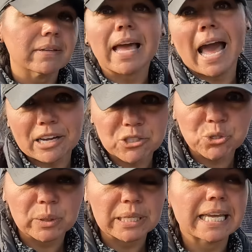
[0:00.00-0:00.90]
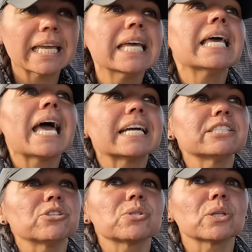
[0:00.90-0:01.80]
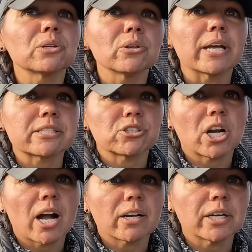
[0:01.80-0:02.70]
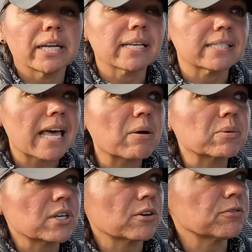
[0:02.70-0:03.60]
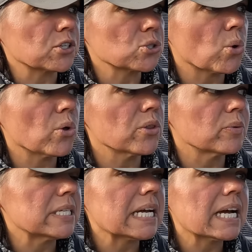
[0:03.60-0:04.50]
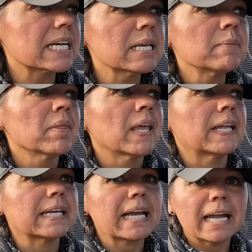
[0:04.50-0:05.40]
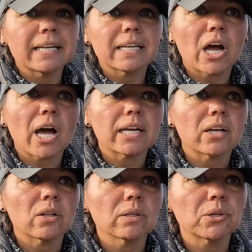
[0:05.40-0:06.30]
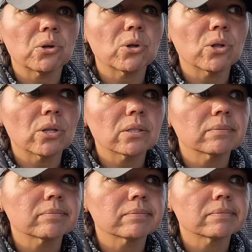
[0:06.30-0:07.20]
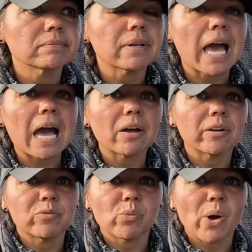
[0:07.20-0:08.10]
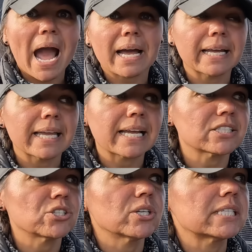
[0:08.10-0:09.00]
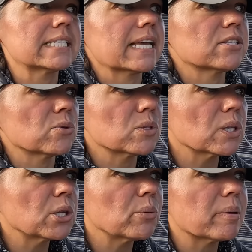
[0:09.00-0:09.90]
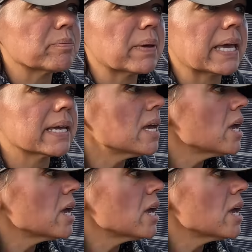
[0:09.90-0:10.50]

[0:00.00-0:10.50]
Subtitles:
actually had to use a little extra concrete because that was our first hole that we dug, and it kind of got a little out of whack, I guess you could say. So it was a little bit big,